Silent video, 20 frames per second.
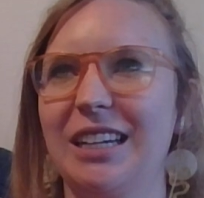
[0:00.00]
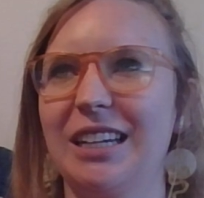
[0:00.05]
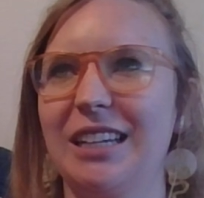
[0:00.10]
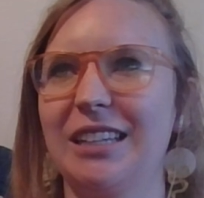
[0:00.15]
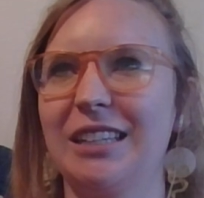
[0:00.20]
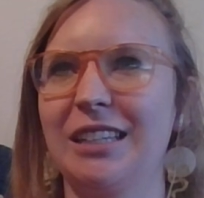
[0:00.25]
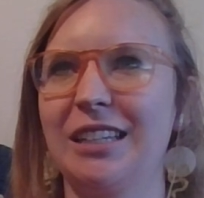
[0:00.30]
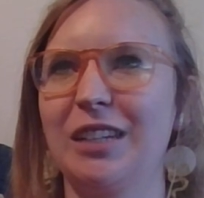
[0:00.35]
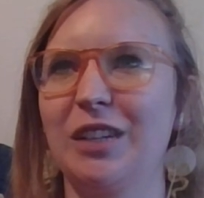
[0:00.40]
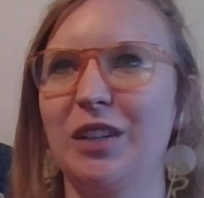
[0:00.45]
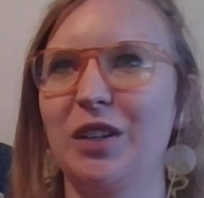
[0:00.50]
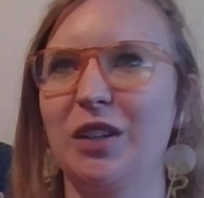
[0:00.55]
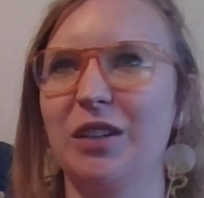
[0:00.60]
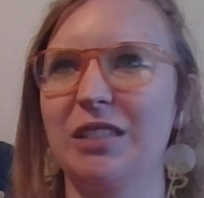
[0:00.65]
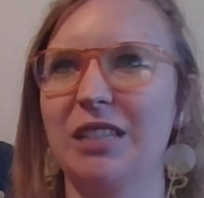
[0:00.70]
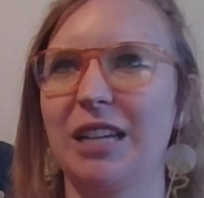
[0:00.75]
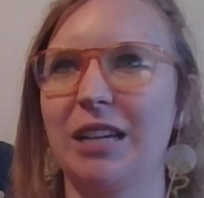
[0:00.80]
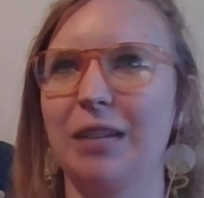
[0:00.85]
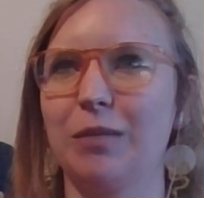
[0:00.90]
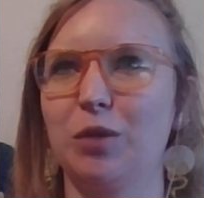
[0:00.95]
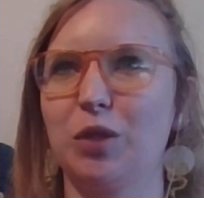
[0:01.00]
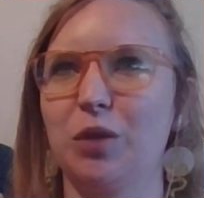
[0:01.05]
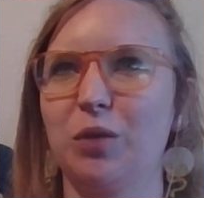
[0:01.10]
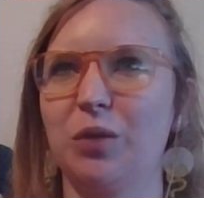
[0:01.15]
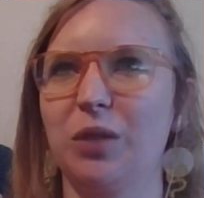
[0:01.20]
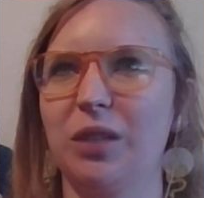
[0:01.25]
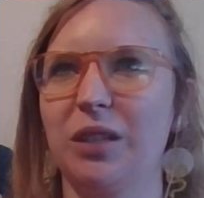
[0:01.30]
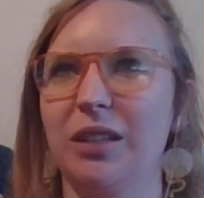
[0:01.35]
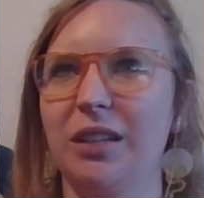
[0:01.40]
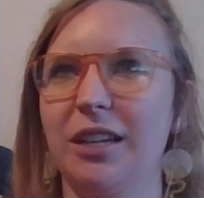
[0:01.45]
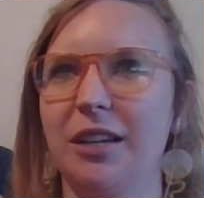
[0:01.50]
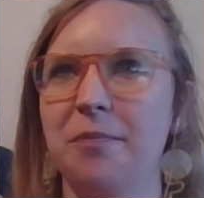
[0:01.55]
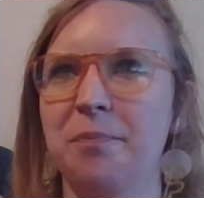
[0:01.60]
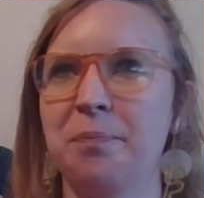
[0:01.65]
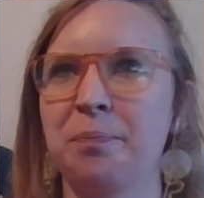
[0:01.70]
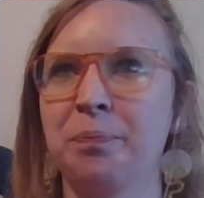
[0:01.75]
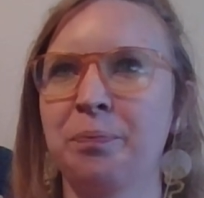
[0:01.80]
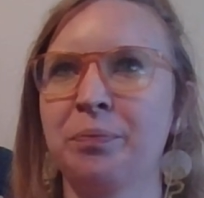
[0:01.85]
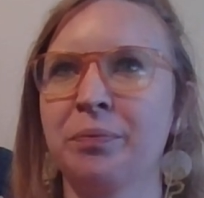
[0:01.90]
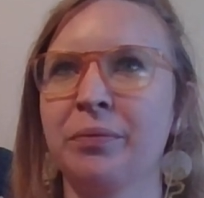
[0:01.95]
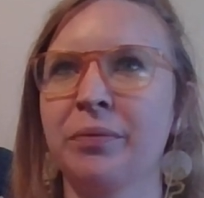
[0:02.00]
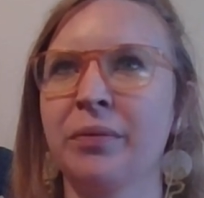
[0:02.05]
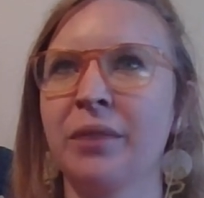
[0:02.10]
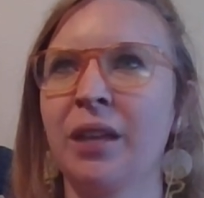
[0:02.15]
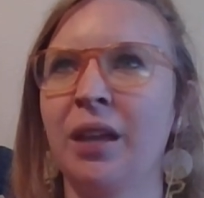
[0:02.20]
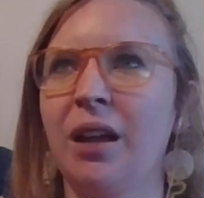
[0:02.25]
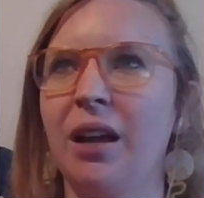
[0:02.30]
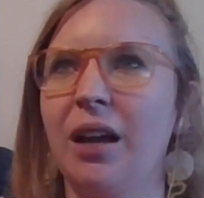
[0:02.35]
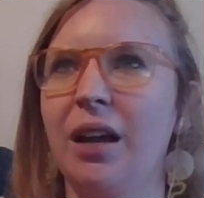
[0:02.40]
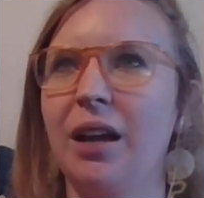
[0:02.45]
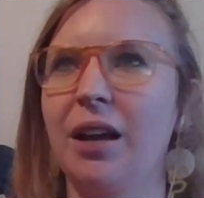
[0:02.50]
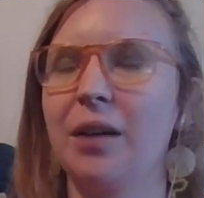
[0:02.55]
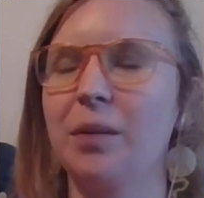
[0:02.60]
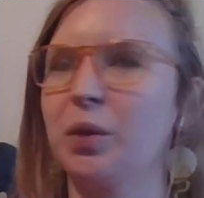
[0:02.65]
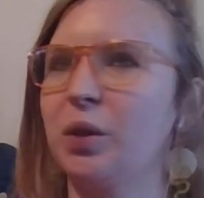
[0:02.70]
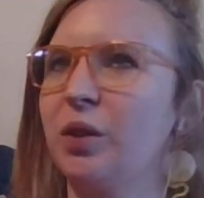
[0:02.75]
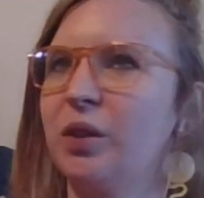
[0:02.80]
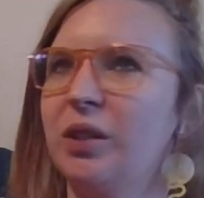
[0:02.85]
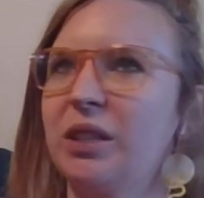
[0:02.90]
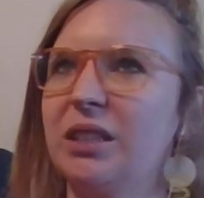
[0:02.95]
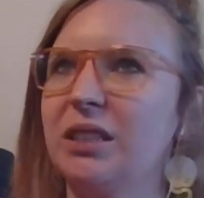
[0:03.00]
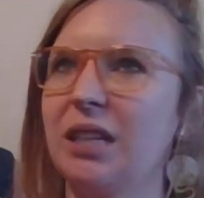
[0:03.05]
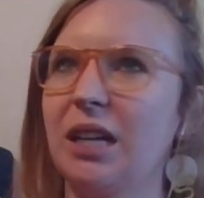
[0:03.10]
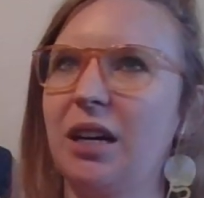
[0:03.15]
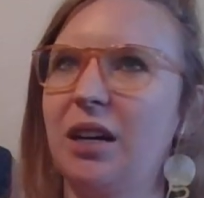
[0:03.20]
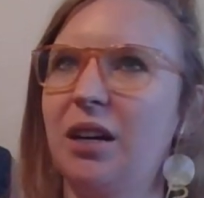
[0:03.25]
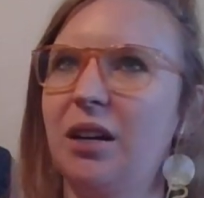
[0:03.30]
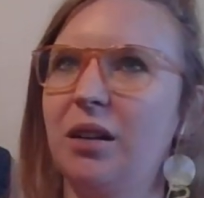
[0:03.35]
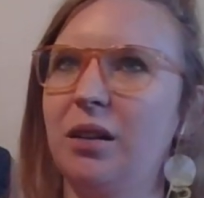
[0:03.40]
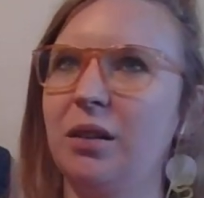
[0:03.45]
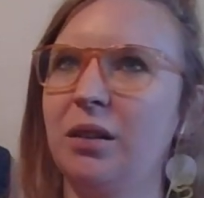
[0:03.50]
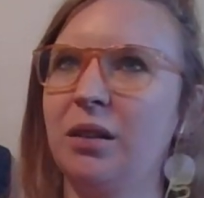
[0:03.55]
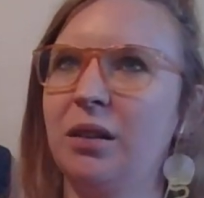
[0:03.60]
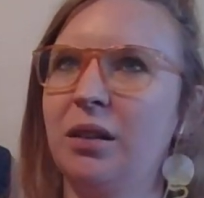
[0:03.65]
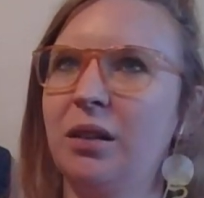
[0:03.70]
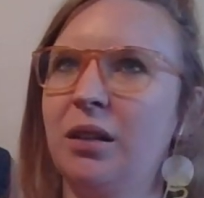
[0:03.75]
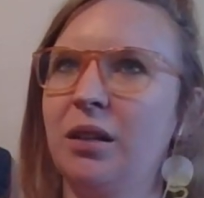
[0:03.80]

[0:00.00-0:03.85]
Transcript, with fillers: and in her time, she really um, couldn't tell